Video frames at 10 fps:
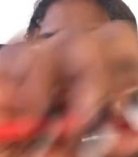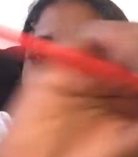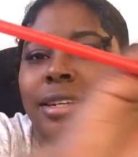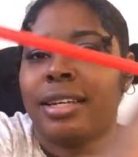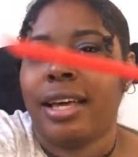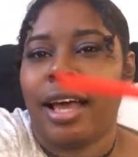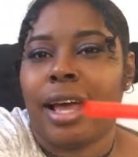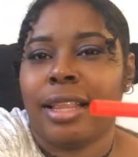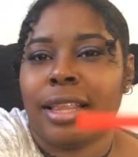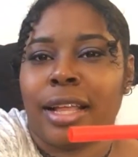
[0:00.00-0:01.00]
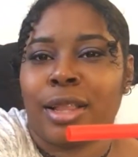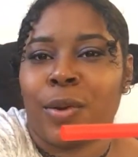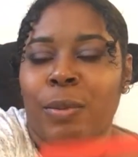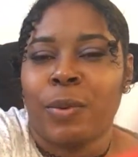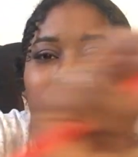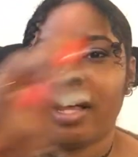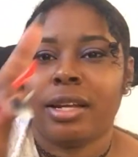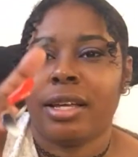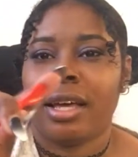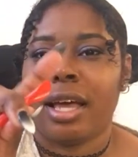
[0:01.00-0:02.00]
end and then like the normal
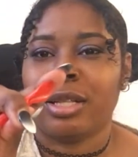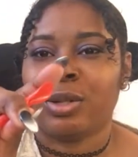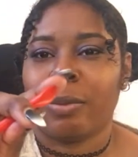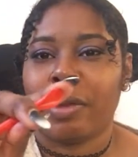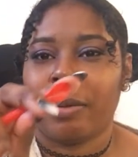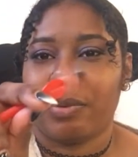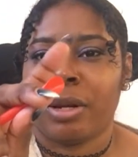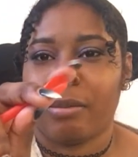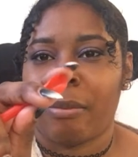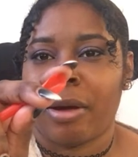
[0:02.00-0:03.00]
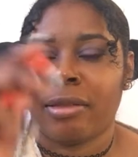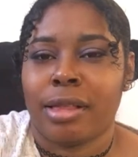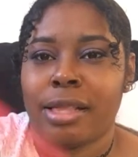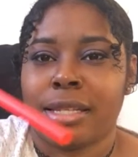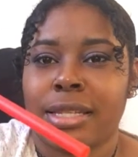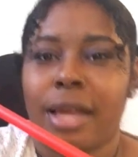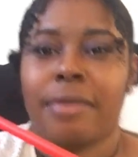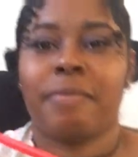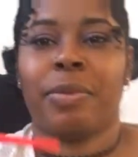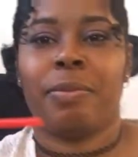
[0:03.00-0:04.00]
end, and so I'm like putting my mouth on this side.
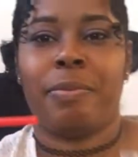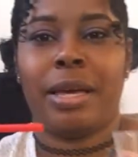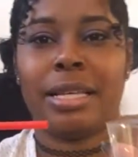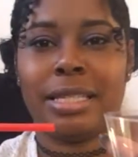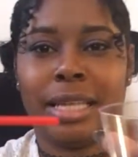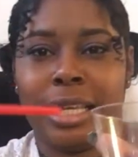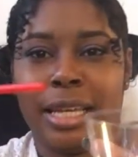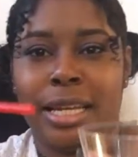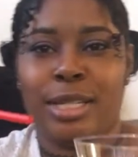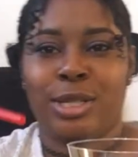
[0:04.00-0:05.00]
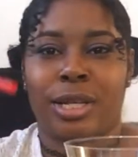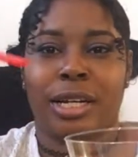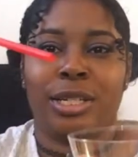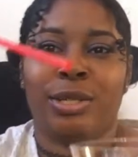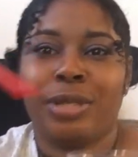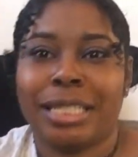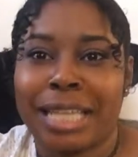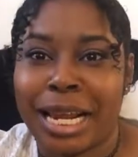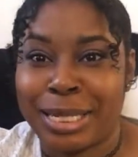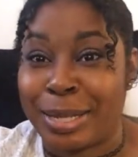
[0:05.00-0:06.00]
Basically, just gonna do this,
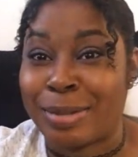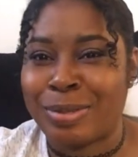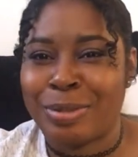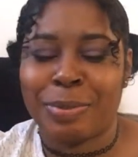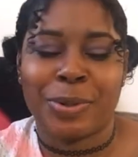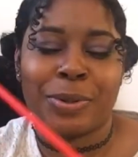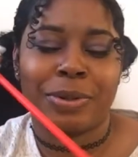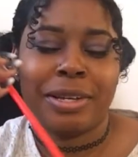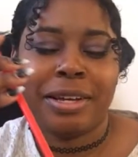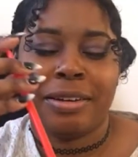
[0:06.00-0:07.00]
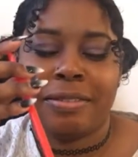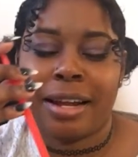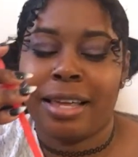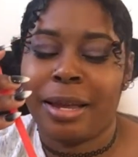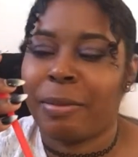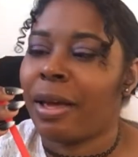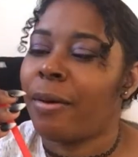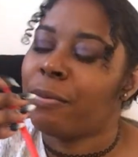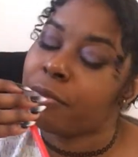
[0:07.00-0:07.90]
and it sounds super cool. Ready? Here we go.